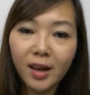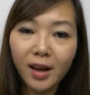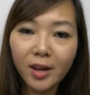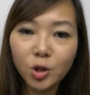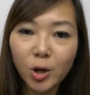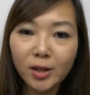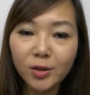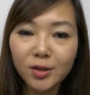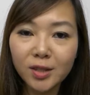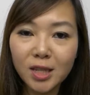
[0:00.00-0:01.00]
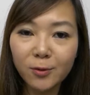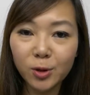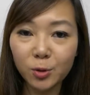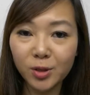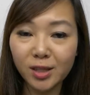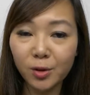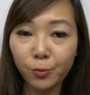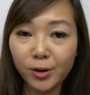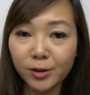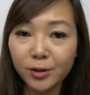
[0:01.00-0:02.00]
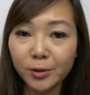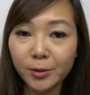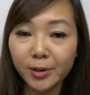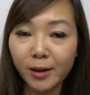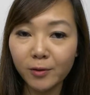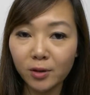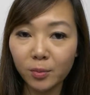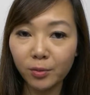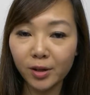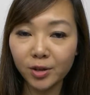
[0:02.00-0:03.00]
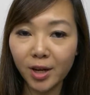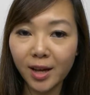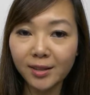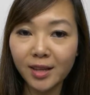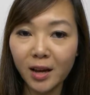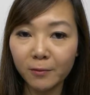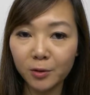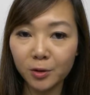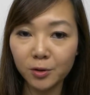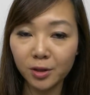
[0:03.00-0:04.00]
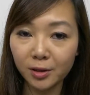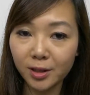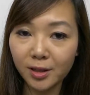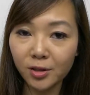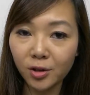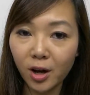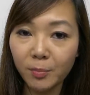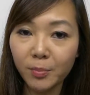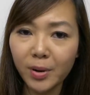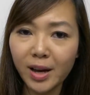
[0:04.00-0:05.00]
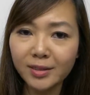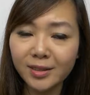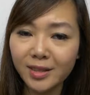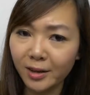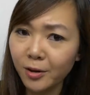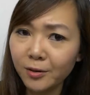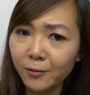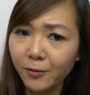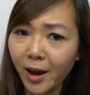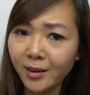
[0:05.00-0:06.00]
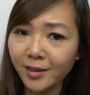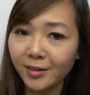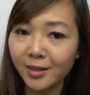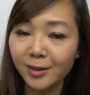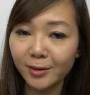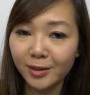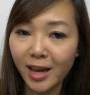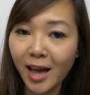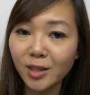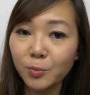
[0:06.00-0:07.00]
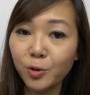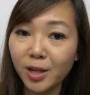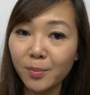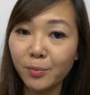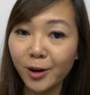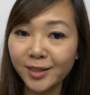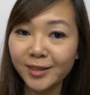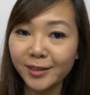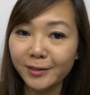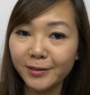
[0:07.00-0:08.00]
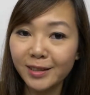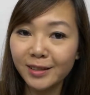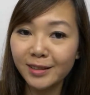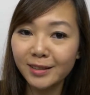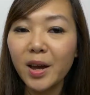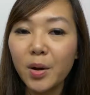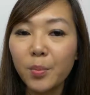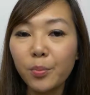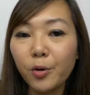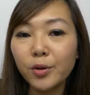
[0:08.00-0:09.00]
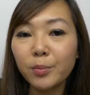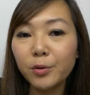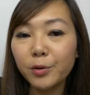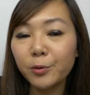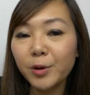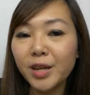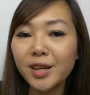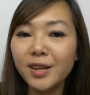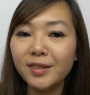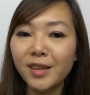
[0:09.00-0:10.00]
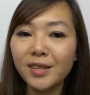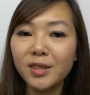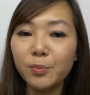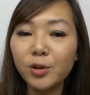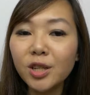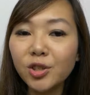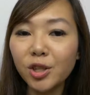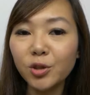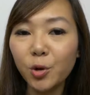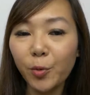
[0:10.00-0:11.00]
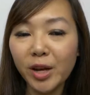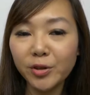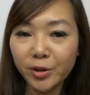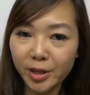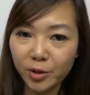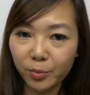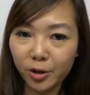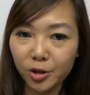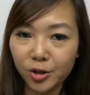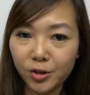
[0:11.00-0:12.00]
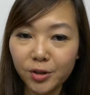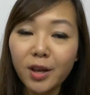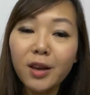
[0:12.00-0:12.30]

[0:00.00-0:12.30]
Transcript: I tried to see if there was any residue left on the brush heads after the cleaning job, but I couldn't find any, so that's pretty impressive. Pro number three is that it's a pretty gentle way to clean your brushes.